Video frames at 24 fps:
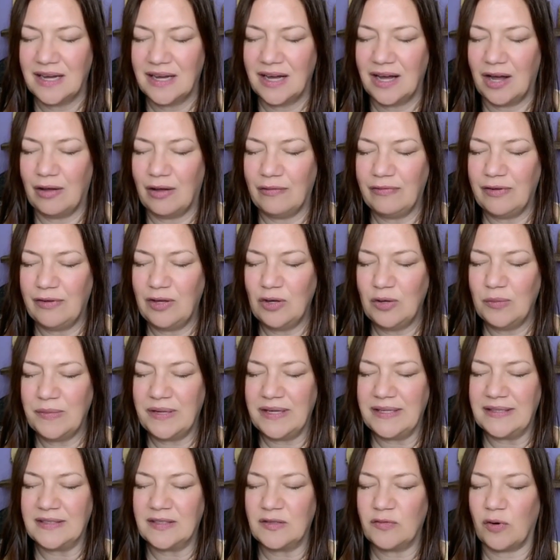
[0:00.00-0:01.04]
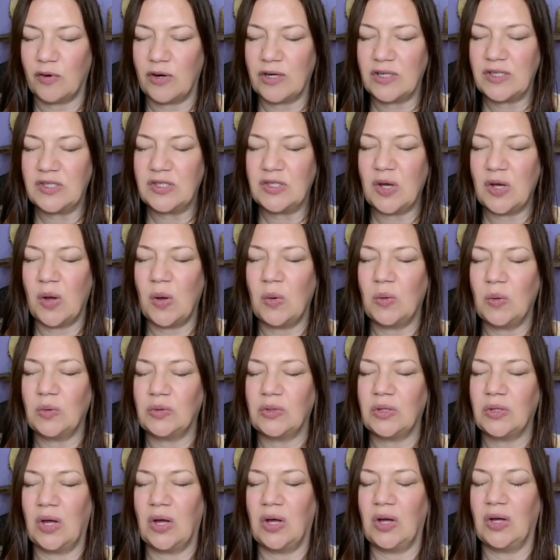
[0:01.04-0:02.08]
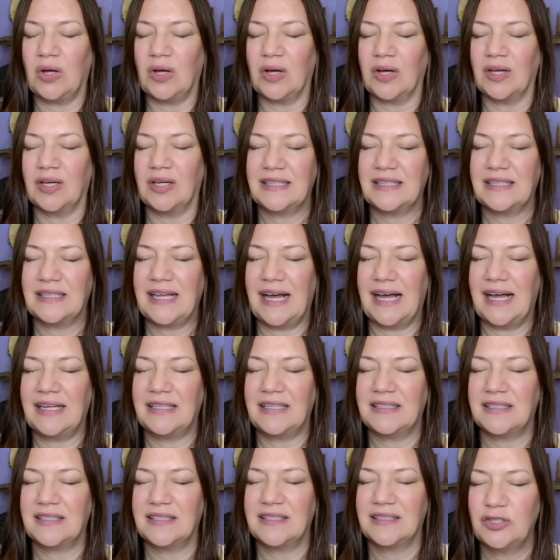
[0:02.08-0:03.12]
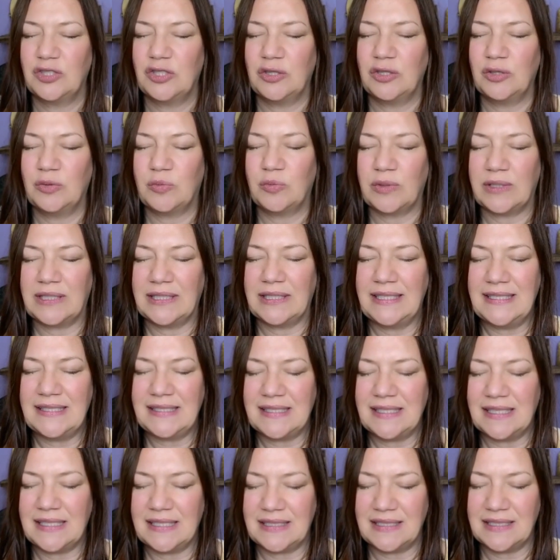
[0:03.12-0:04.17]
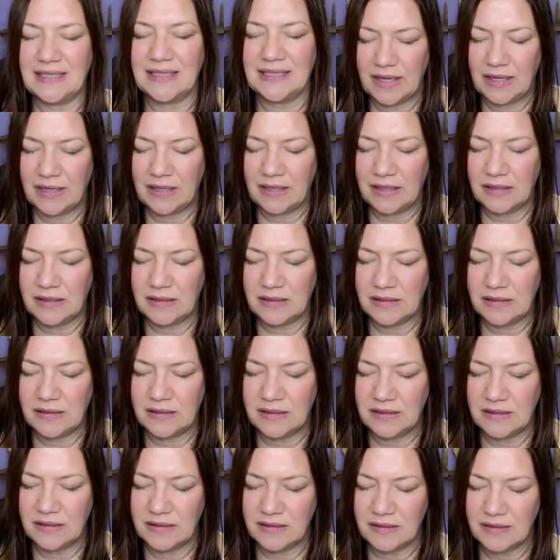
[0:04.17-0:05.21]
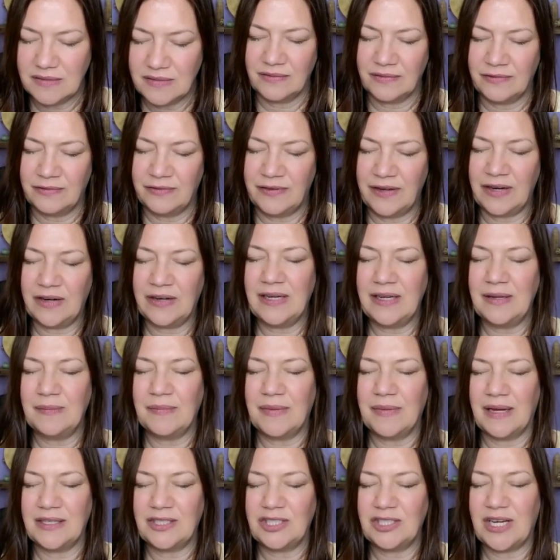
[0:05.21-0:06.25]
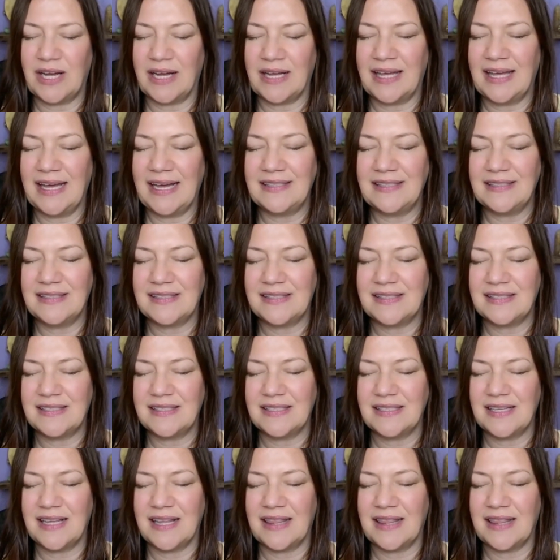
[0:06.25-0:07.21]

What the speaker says: of humans for so long that to release it is very much against